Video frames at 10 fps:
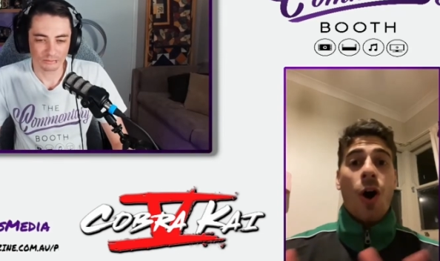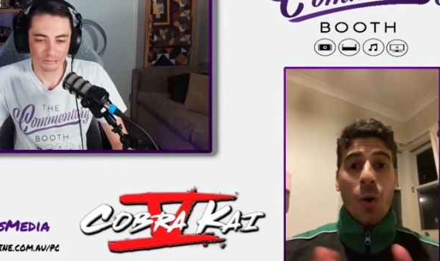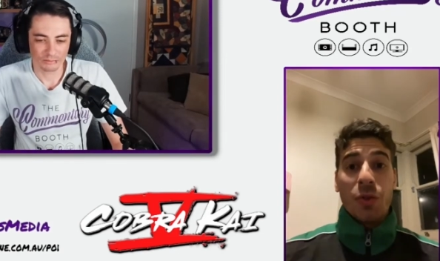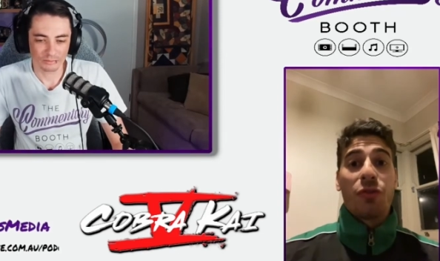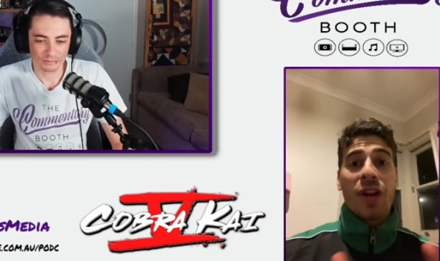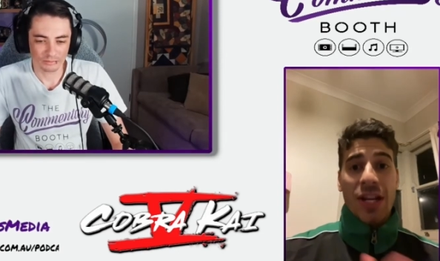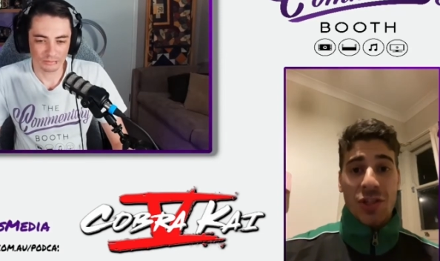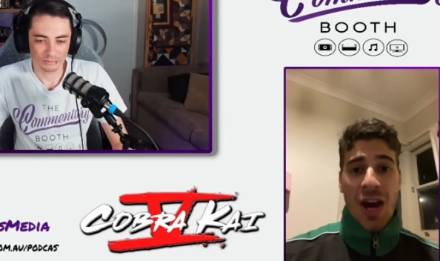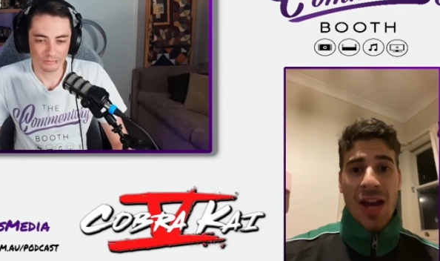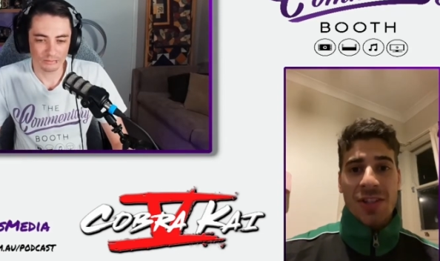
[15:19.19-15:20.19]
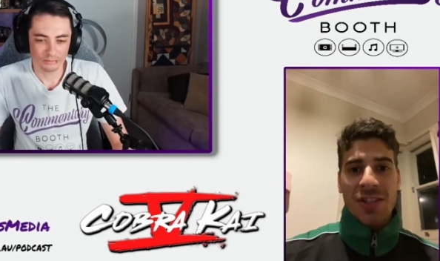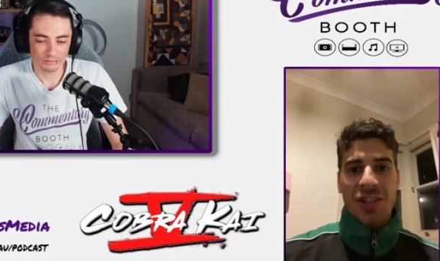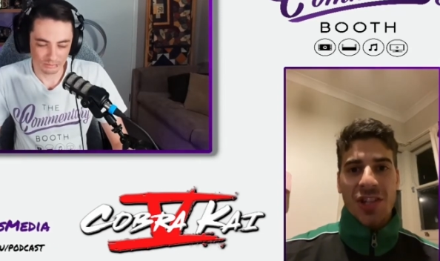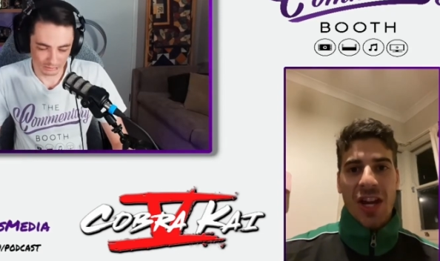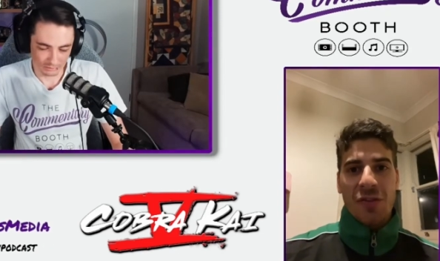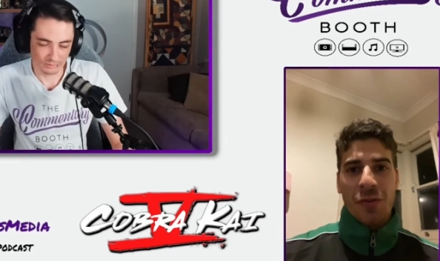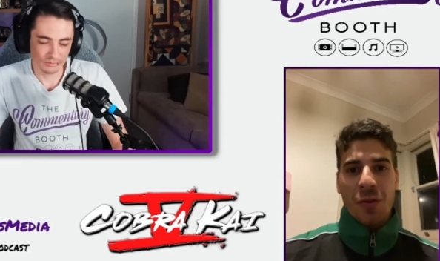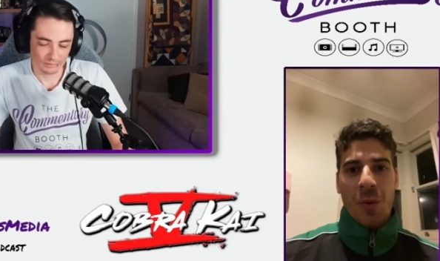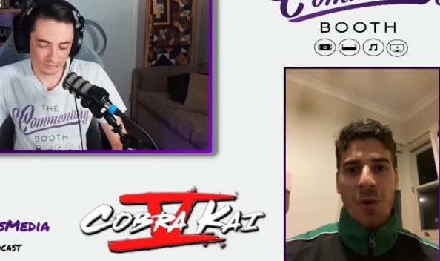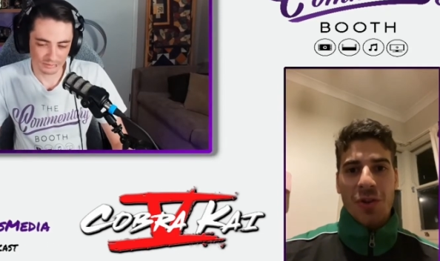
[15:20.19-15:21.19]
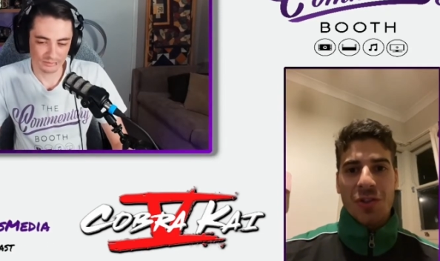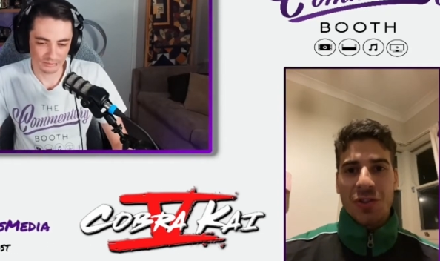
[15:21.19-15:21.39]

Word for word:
Speaker 1: older franchises and just kind mm-hmm. of almost